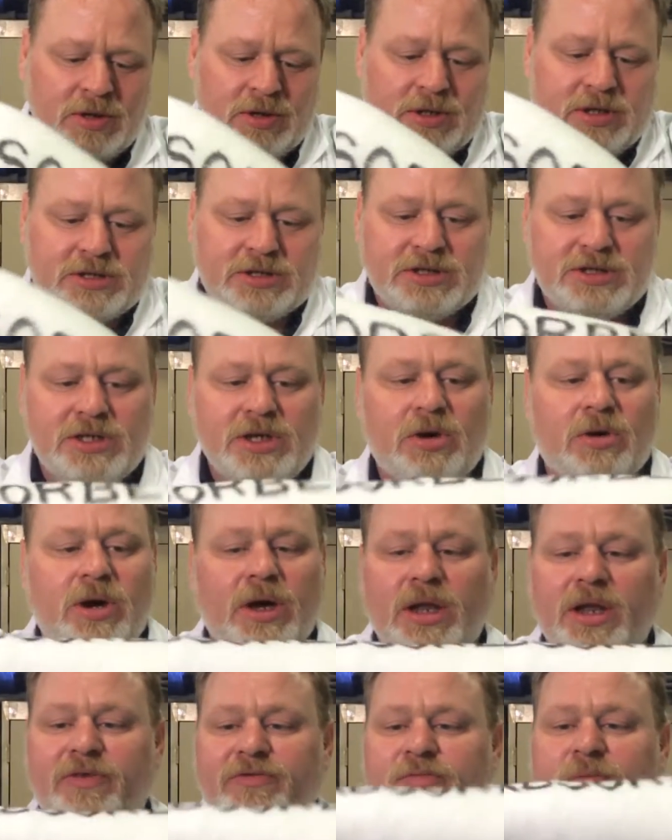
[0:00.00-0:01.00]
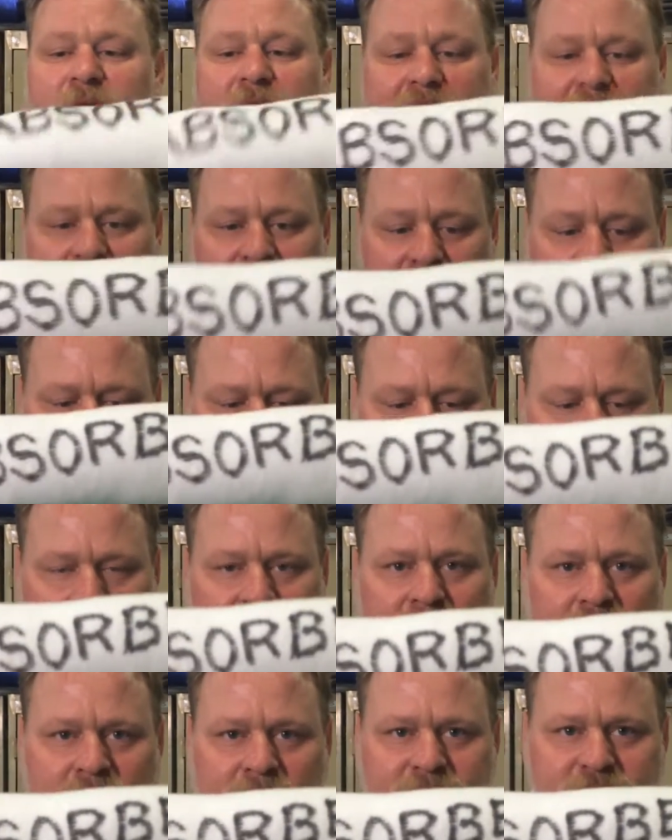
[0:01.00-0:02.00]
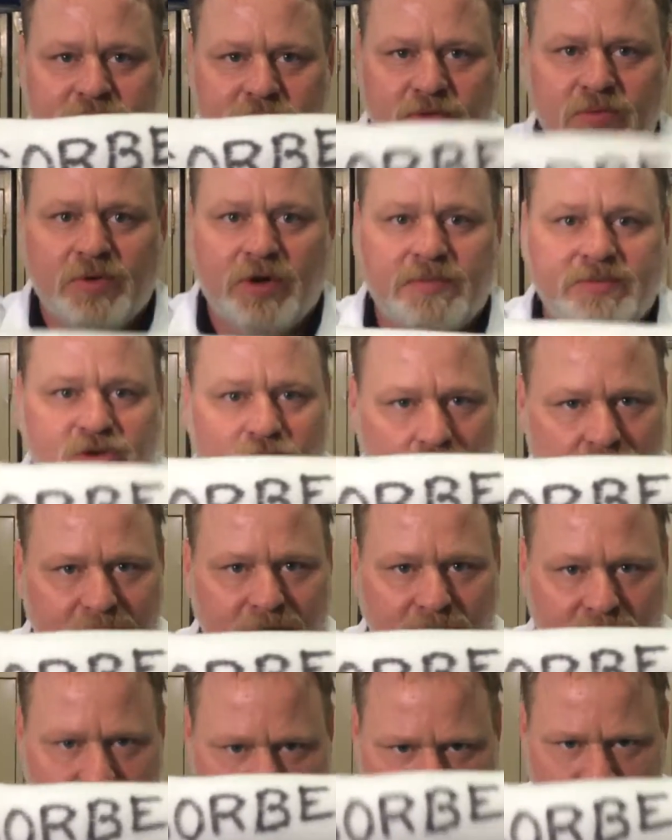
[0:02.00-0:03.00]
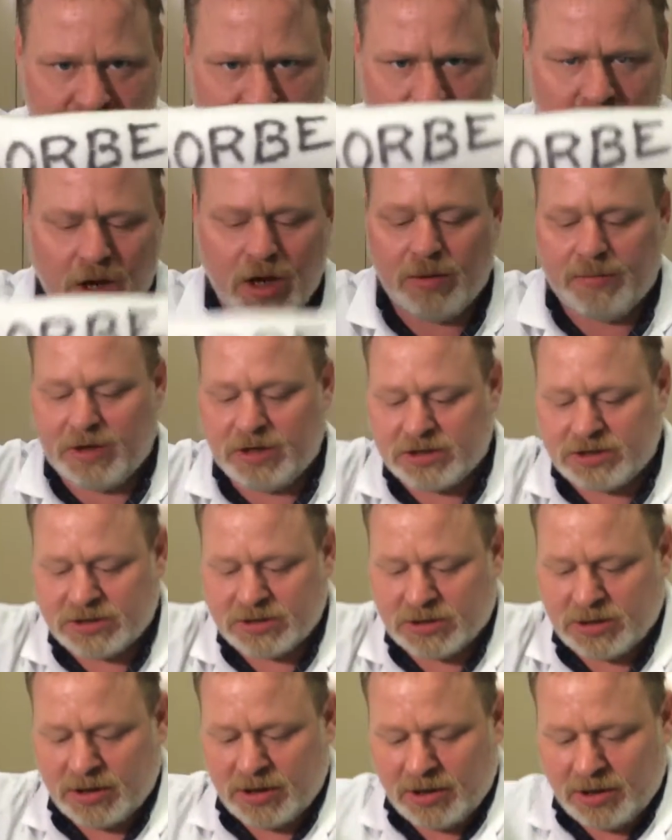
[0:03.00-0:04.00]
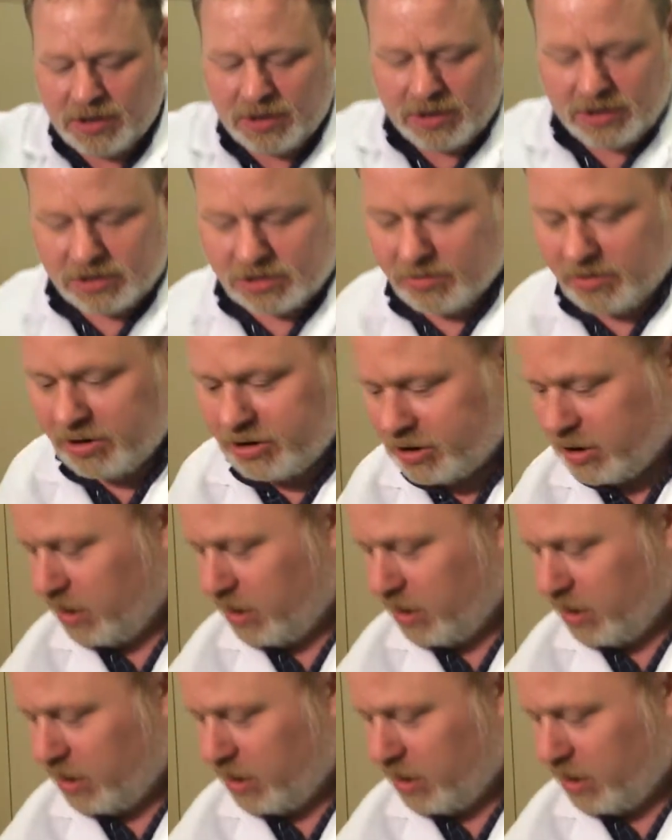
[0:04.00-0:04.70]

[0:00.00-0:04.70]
This is the Oil Lift brand, super absorbent polymers. So we're just